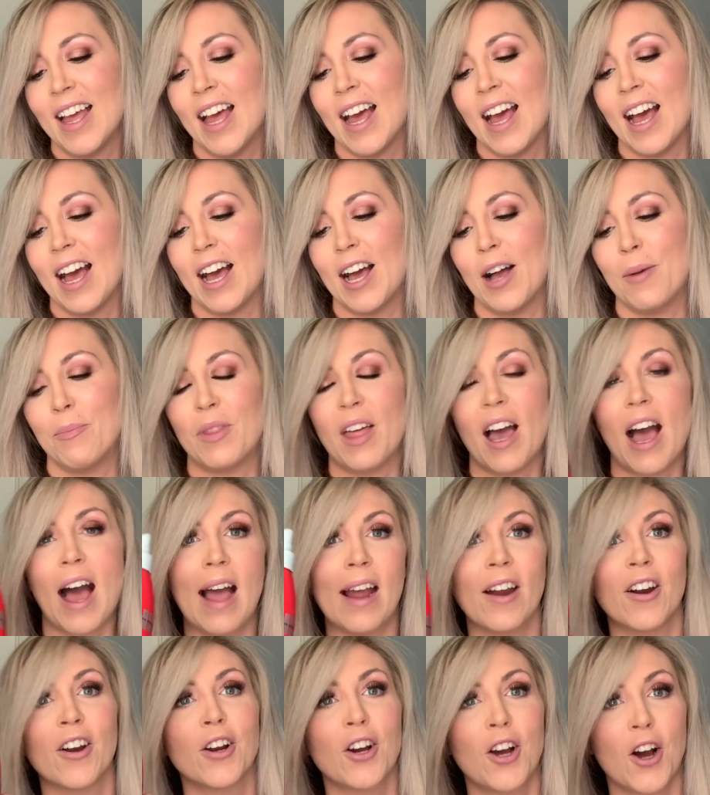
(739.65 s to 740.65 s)
The
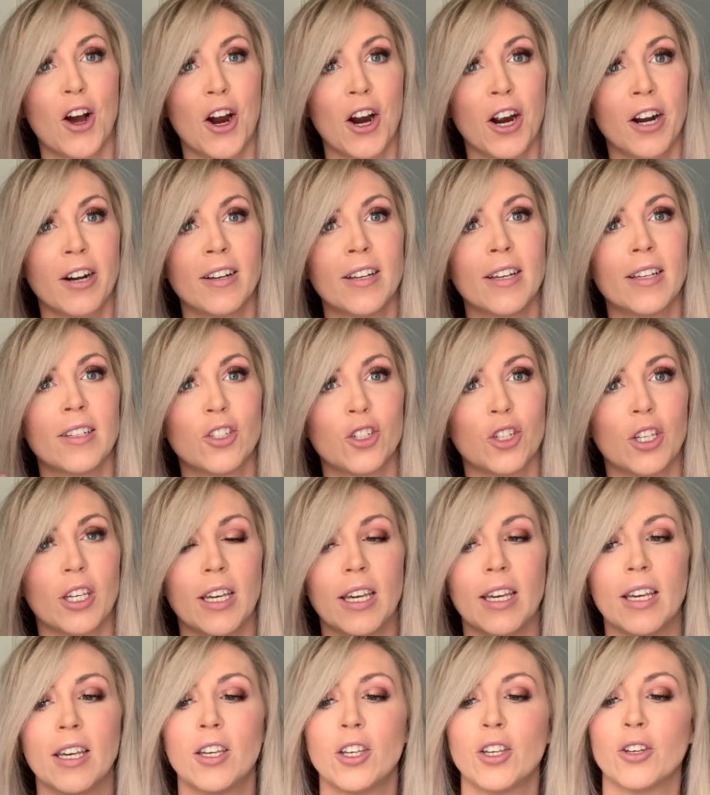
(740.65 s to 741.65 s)
Iron Guard
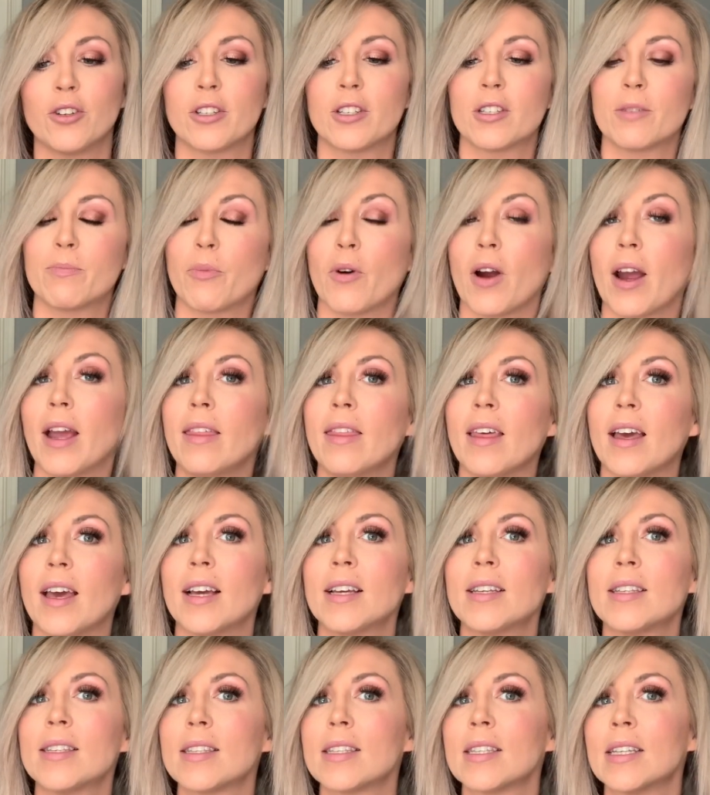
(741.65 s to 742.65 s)
Chi, you'll spray
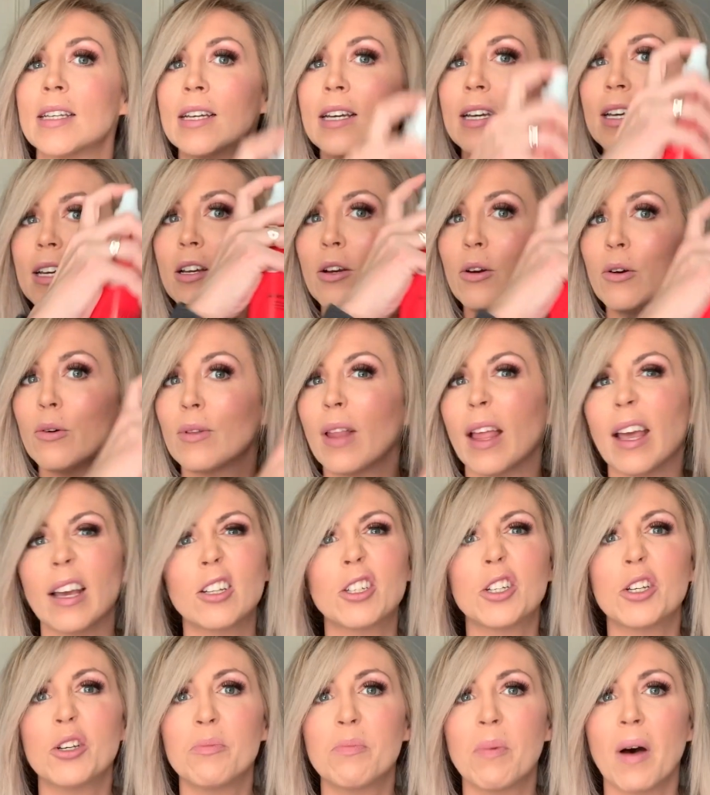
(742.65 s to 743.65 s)
this, like
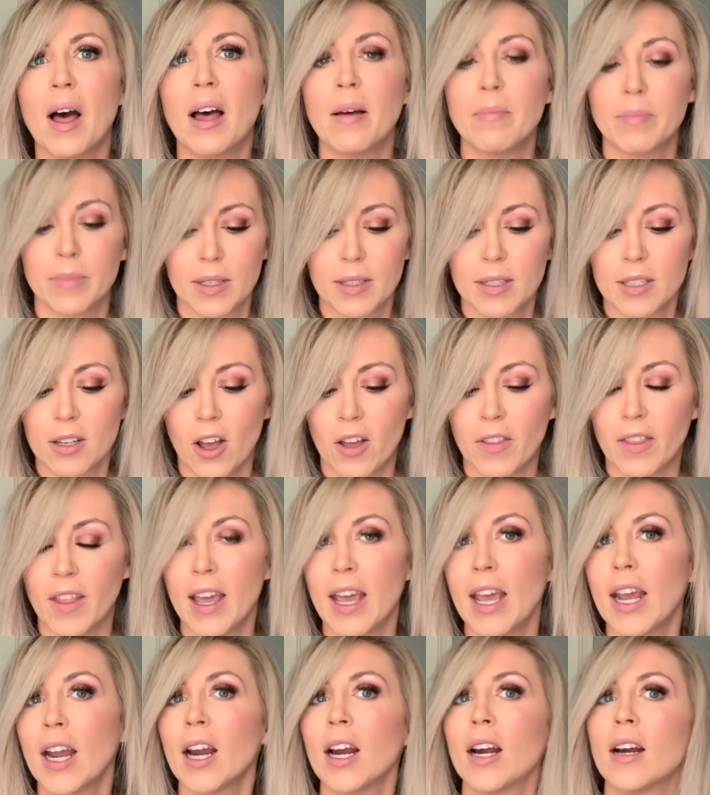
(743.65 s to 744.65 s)
2 pumps on the
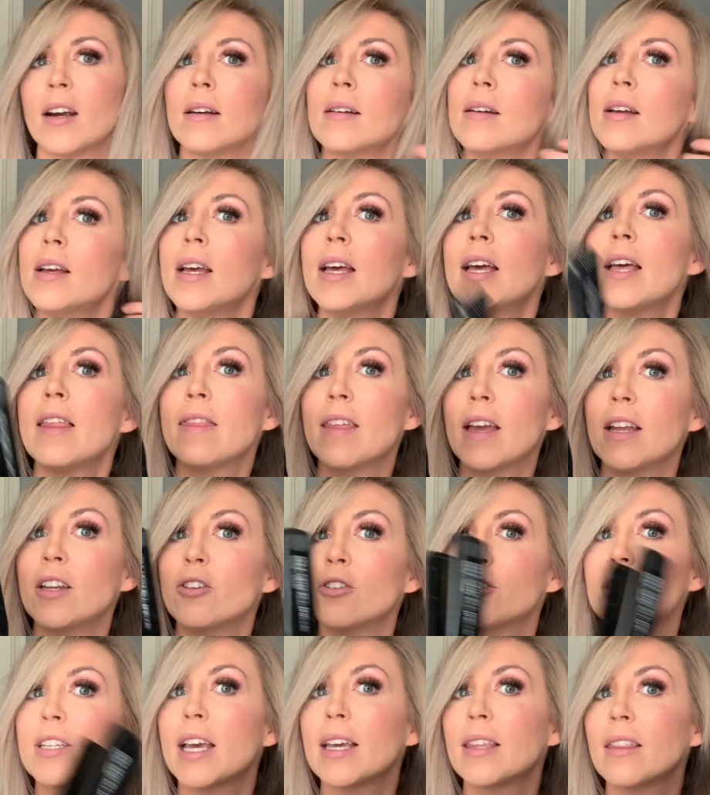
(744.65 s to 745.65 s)
hair, then you'll
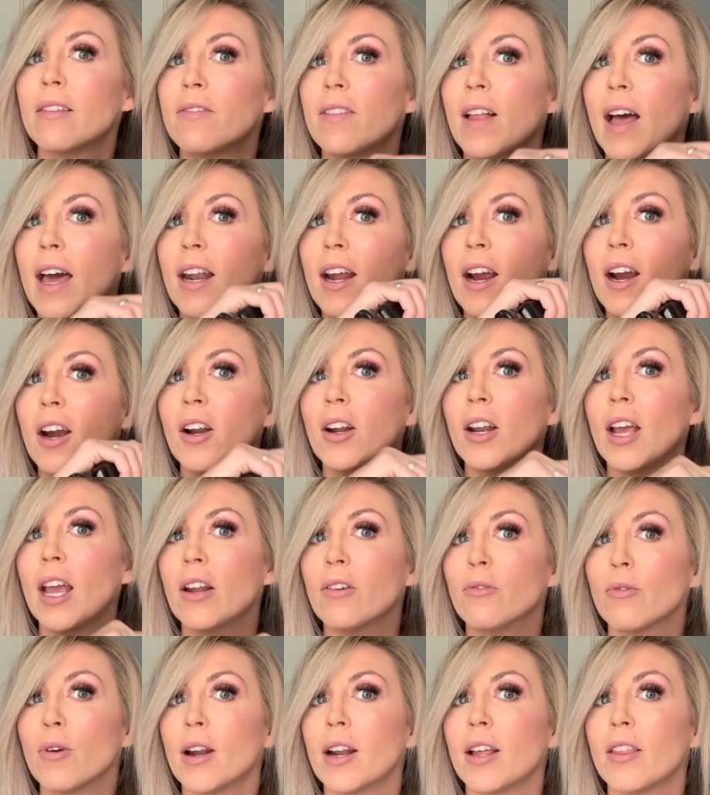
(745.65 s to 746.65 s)
take the flat iron and
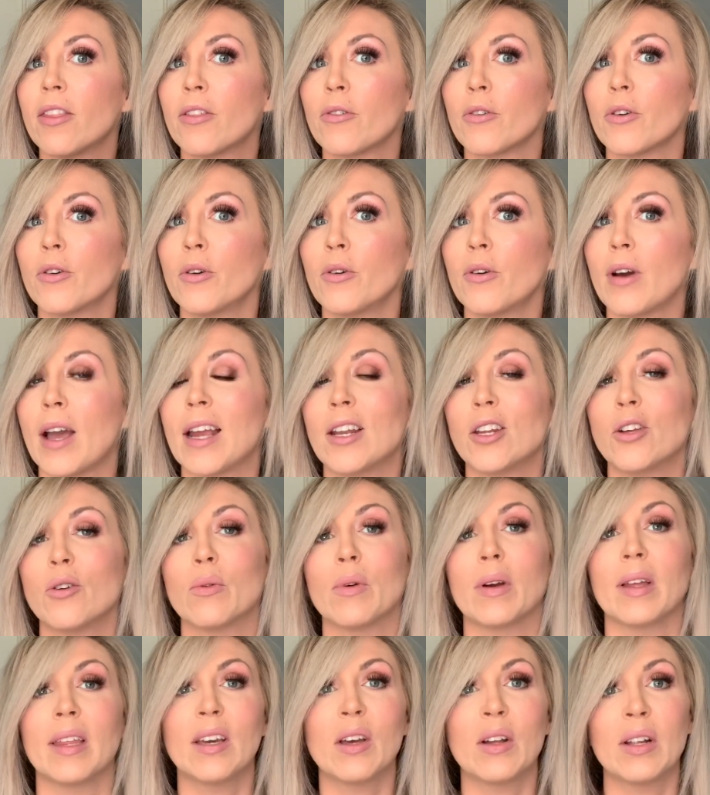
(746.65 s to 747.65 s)
run it through, and you
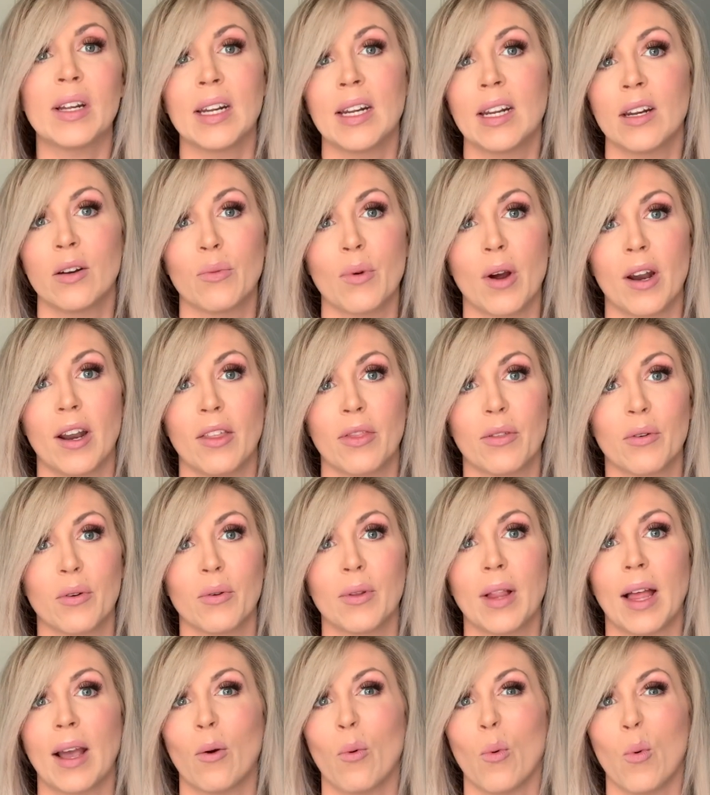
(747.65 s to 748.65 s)
really only need to run it through
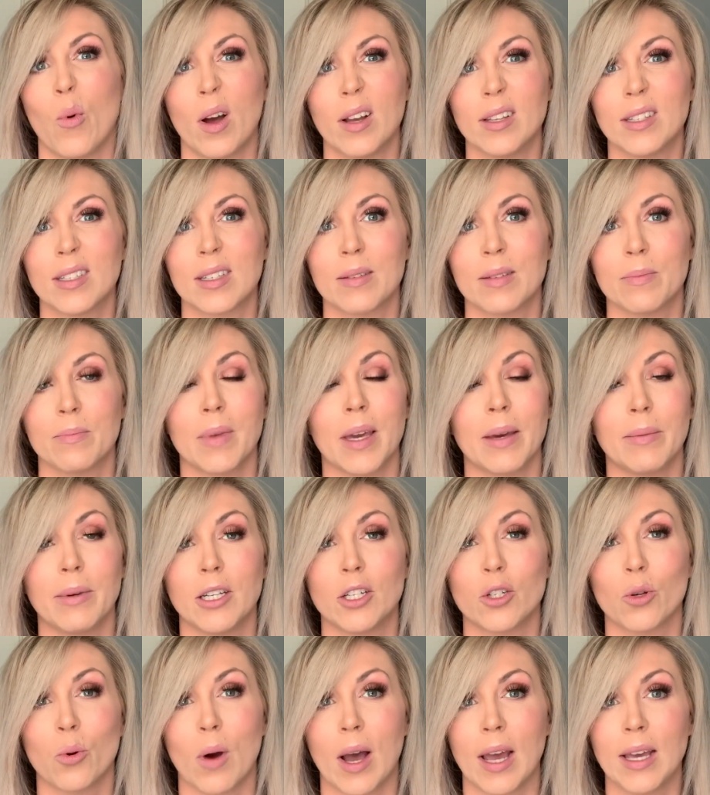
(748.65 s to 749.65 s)
like once, maybe
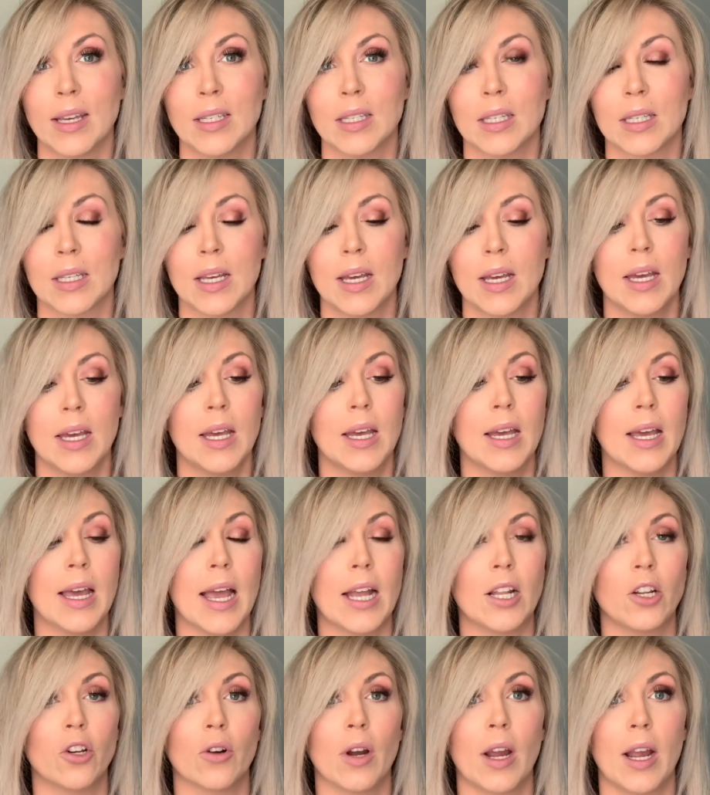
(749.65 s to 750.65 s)
twice, and
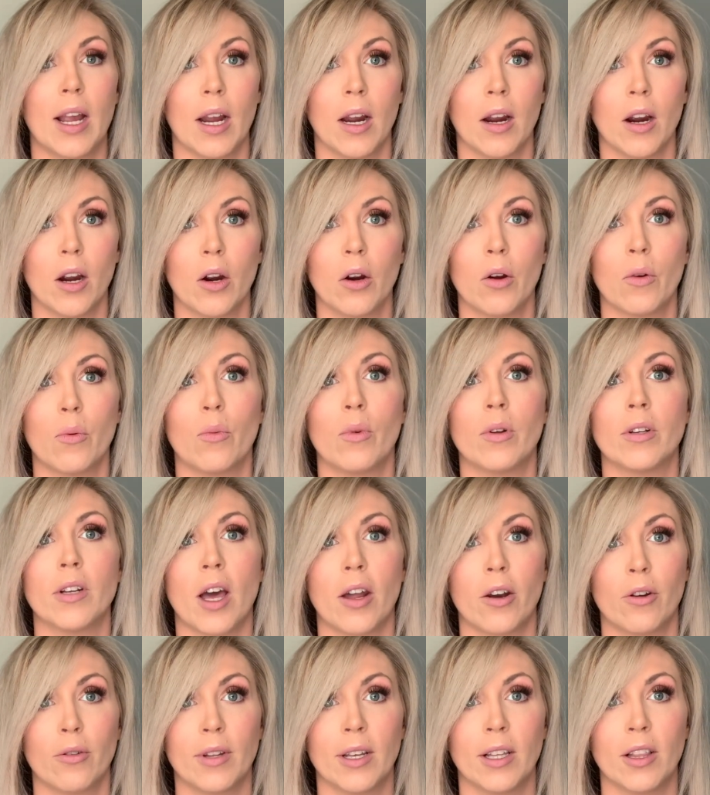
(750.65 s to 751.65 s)
your hair will not
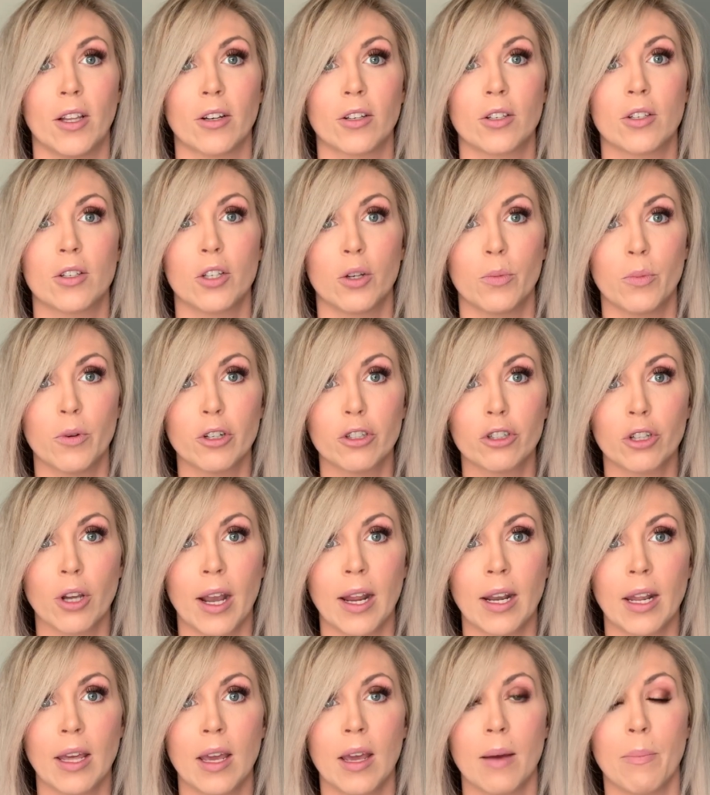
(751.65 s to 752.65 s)
only look super
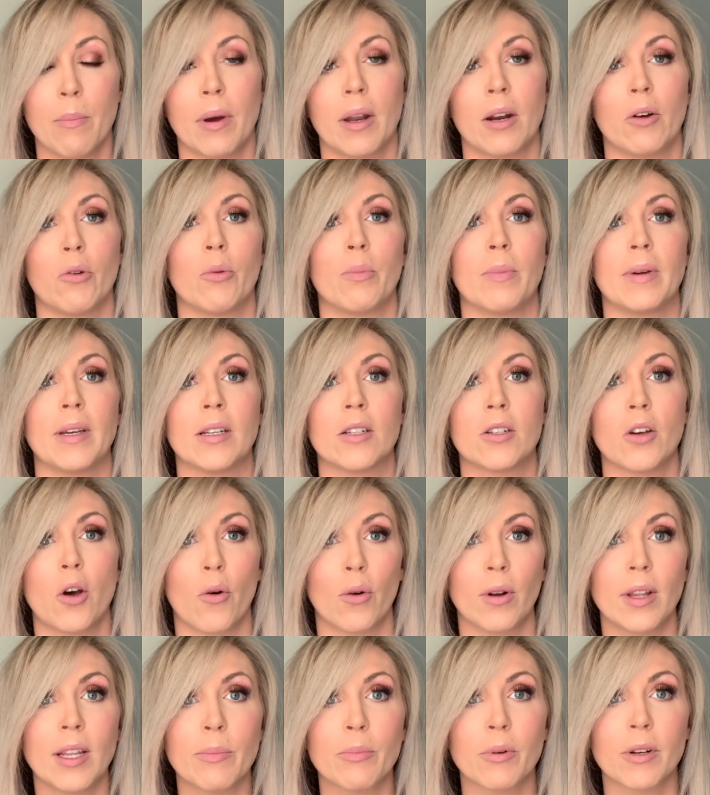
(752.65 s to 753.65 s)
shiny, but it will be
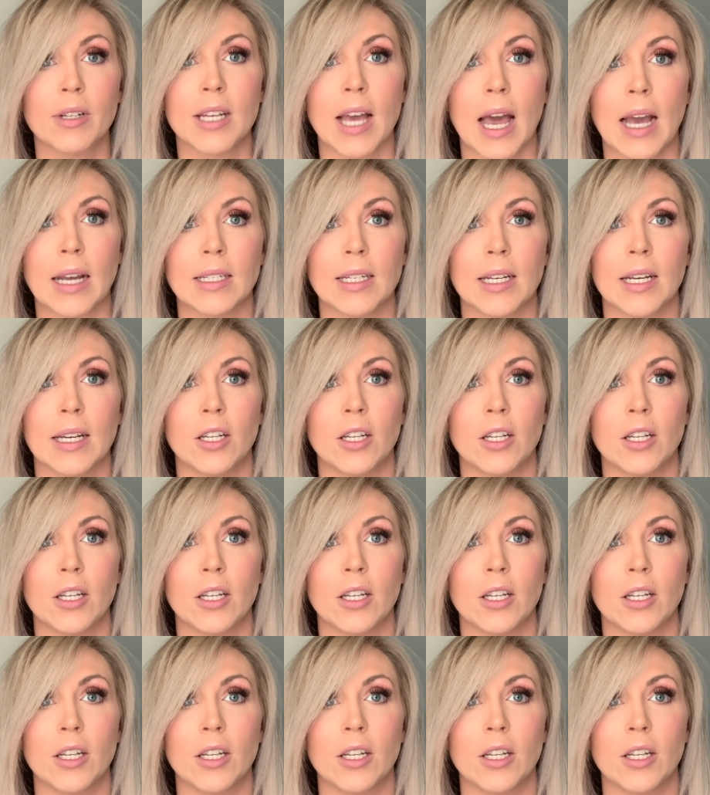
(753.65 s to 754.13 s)
totally protected.